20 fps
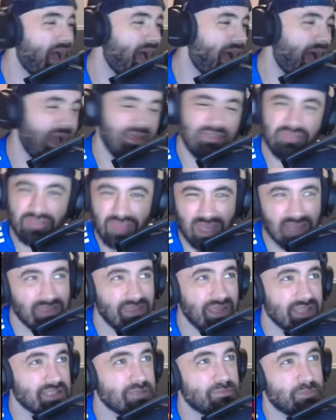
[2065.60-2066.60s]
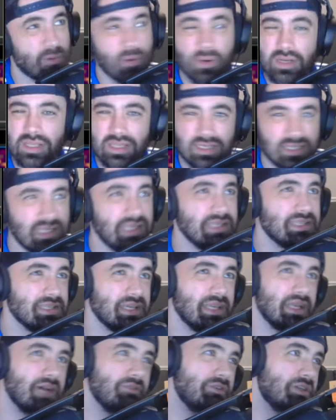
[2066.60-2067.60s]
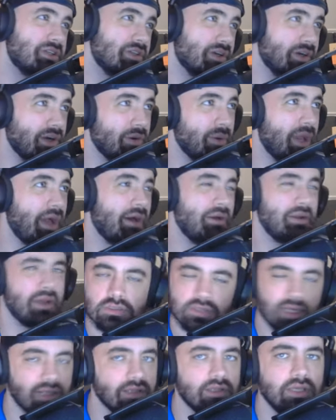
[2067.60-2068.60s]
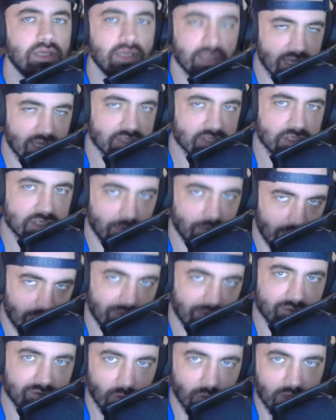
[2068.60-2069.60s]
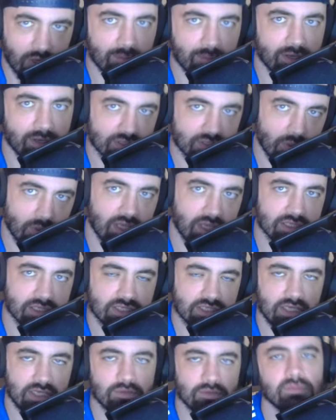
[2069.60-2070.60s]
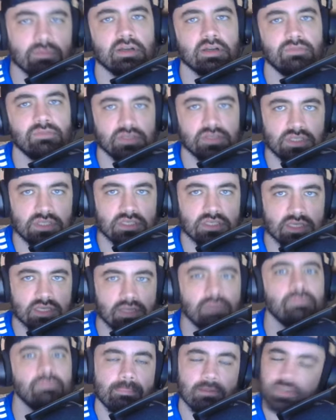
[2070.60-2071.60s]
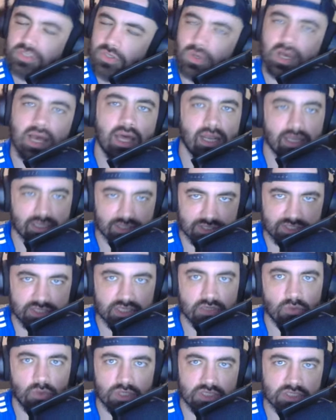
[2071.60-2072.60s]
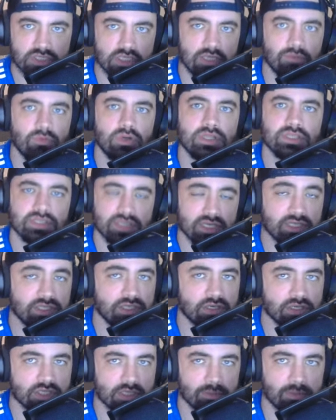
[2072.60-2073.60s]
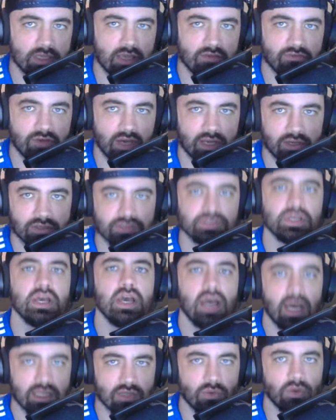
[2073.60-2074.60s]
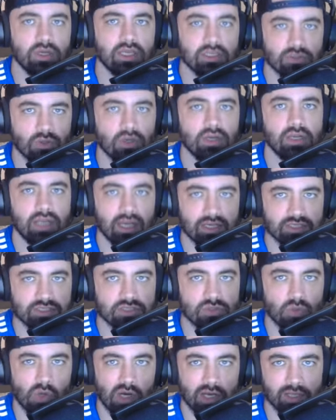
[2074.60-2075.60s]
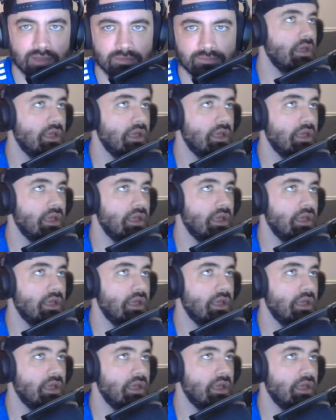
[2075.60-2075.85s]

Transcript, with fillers: I think that's pretty decent of a turnaround. Luckily, next year we don't have to worry about joining a team in the middle of the season. Let's go ahead and see which team wins this year's NBA Finals, and then we'll get to our next squad.